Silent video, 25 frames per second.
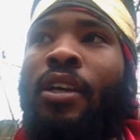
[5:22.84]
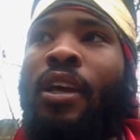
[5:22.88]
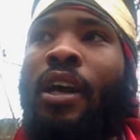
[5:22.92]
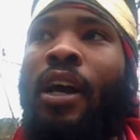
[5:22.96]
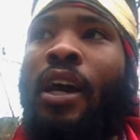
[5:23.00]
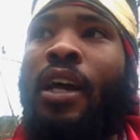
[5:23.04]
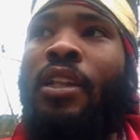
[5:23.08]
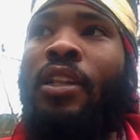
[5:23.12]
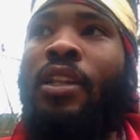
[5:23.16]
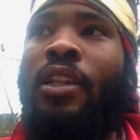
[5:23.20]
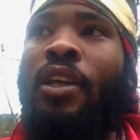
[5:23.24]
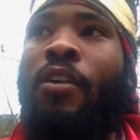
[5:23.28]

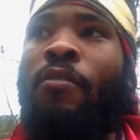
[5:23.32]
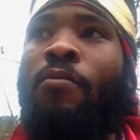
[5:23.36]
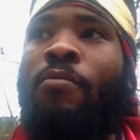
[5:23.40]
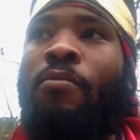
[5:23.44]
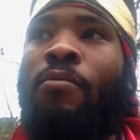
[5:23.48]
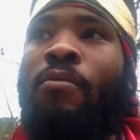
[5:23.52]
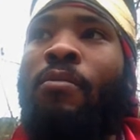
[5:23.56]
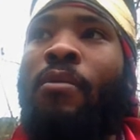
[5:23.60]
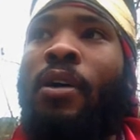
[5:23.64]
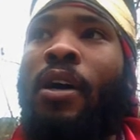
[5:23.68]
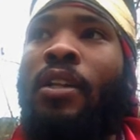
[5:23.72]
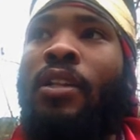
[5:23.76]
I love
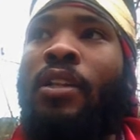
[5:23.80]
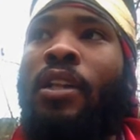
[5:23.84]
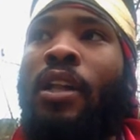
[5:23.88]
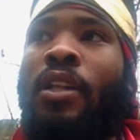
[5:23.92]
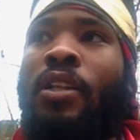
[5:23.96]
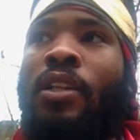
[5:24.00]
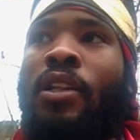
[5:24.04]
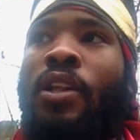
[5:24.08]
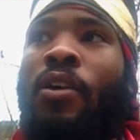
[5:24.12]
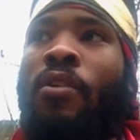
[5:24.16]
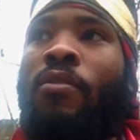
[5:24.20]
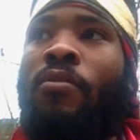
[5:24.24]

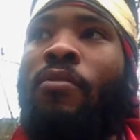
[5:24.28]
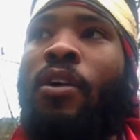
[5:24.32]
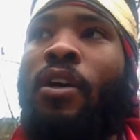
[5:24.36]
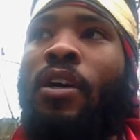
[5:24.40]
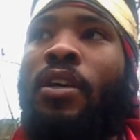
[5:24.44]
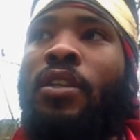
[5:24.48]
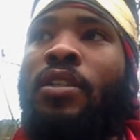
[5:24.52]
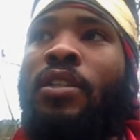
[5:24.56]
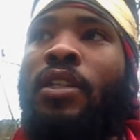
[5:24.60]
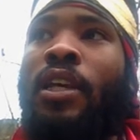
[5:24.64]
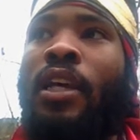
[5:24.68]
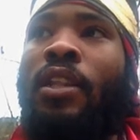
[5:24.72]

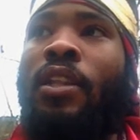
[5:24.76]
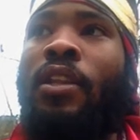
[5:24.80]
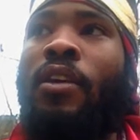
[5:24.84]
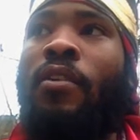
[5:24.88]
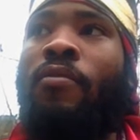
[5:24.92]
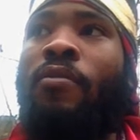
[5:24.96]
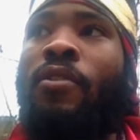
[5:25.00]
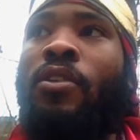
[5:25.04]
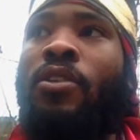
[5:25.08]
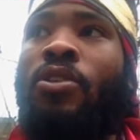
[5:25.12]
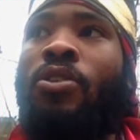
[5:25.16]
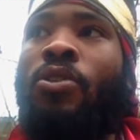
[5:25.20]
us. I
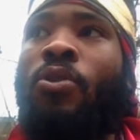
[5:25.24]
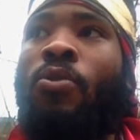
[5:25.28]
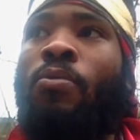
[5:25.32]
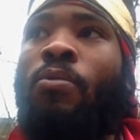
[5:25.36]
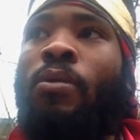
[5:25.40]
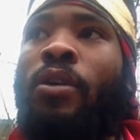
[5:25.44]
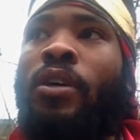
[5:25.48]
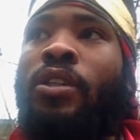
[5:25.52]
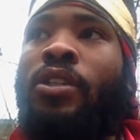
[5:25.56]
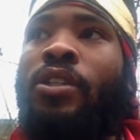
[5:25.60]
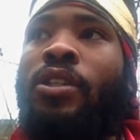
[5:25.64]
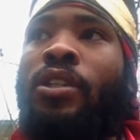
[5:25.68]
love us so
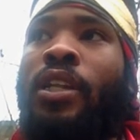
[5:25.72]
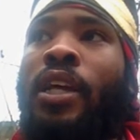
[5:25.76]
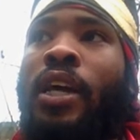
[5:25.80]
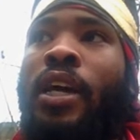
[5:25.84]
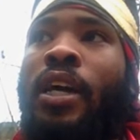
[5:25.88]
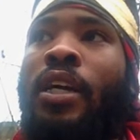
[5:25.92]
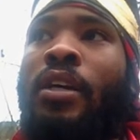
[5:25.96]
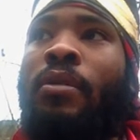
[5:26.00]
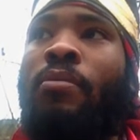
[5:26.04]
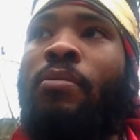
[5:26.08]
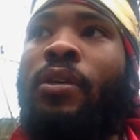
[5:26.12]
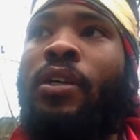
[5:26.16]
much
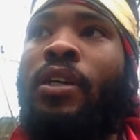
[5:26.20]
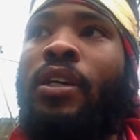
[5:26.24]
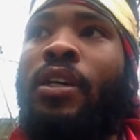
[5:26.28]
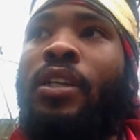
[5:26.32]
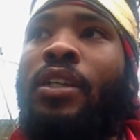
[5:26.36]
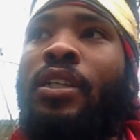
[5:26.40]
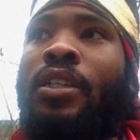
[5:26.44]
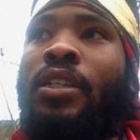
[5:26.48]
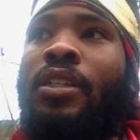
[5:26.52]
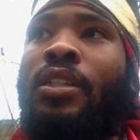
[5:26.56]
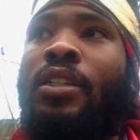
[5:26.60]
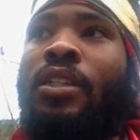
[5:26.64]
that
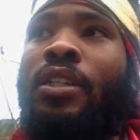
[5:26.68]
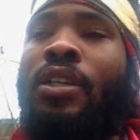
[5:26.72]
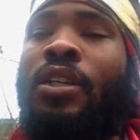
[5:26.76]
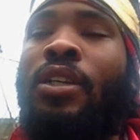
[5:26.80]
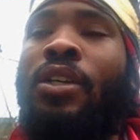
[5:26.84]
because